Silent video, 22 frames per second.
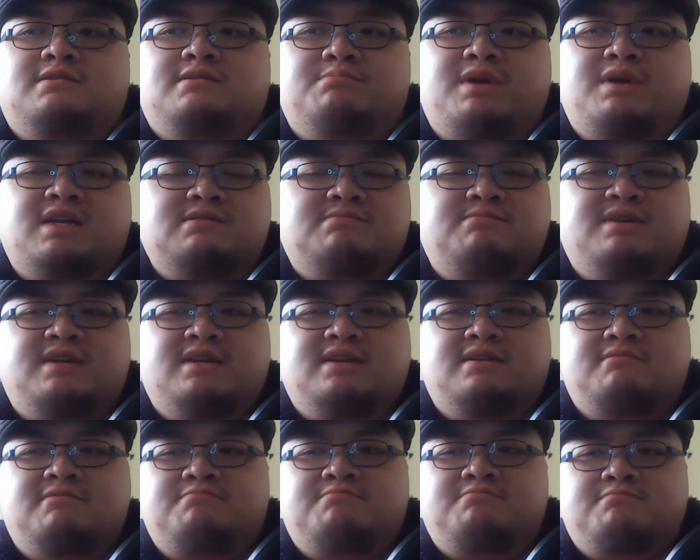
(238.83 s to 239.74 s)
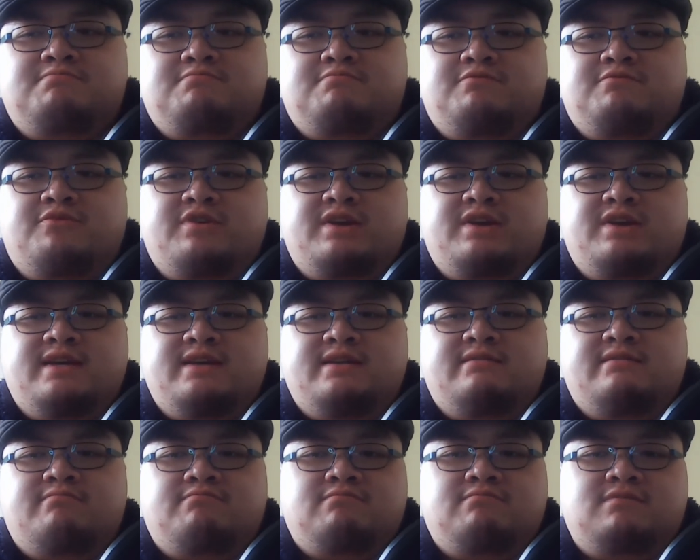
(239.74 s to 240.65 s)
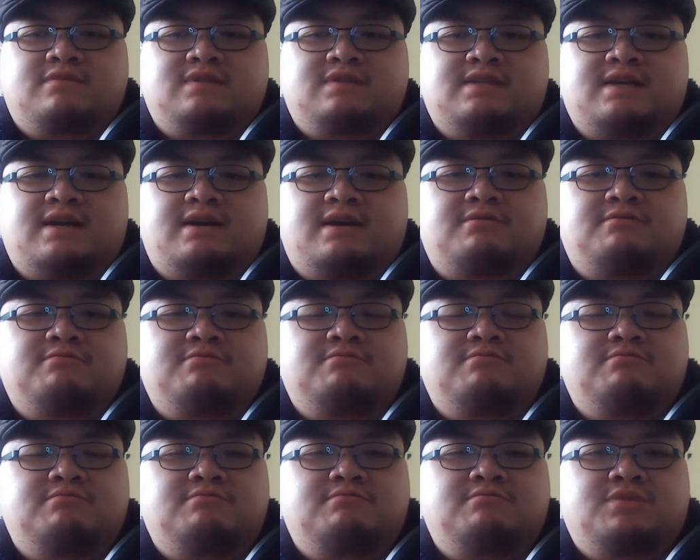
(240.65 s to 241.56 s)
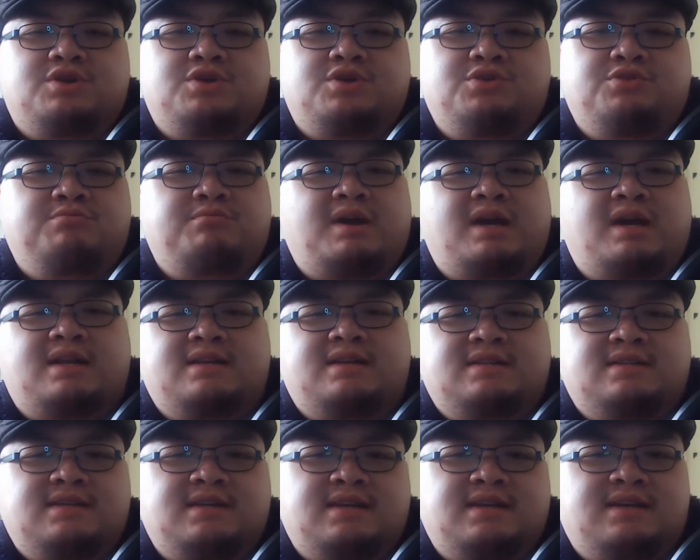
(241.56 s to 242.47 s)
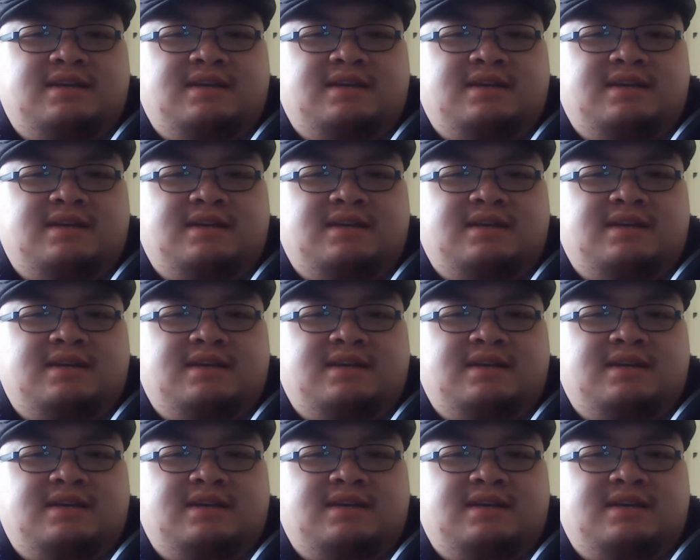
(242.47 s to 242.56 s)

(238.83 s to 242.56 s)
makes me really doubt humanity,